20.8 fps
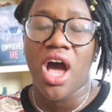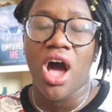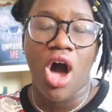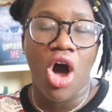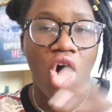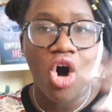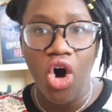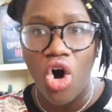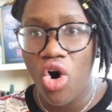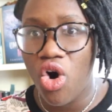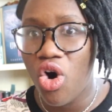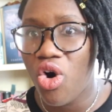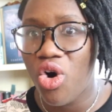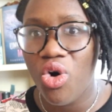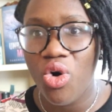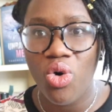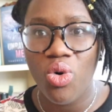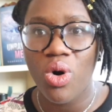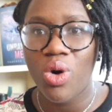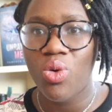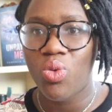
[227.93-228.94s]

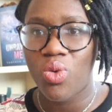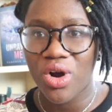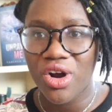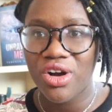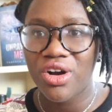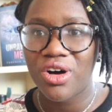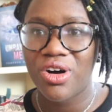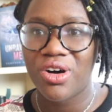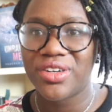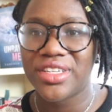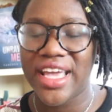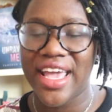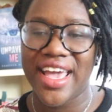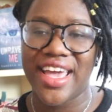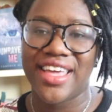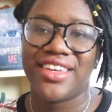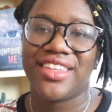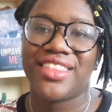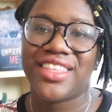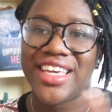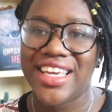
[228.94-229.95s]
whole world
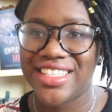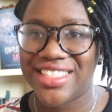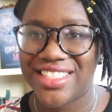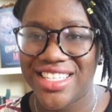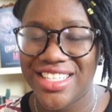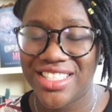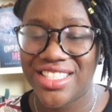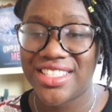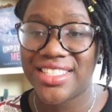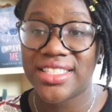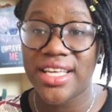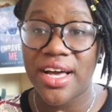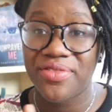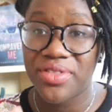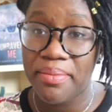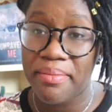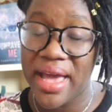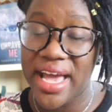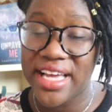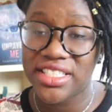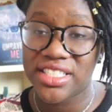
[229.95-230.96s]
and the existence of the
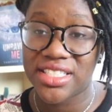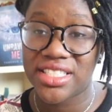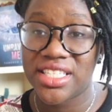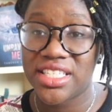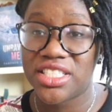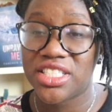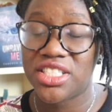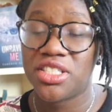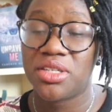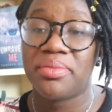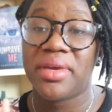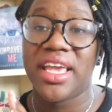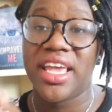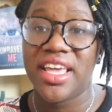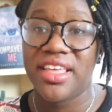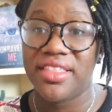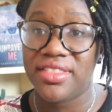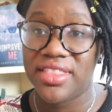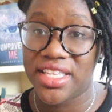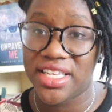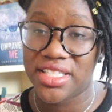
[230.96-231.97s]
magic system
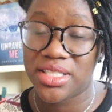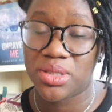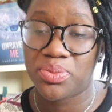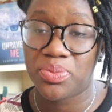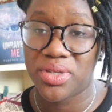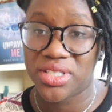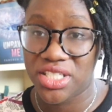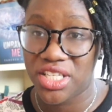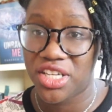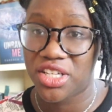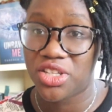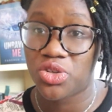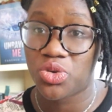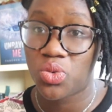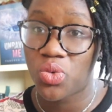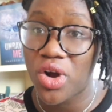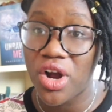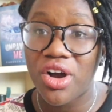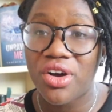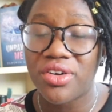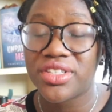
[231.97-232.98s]
in this particular
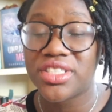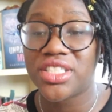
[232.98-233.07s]
world.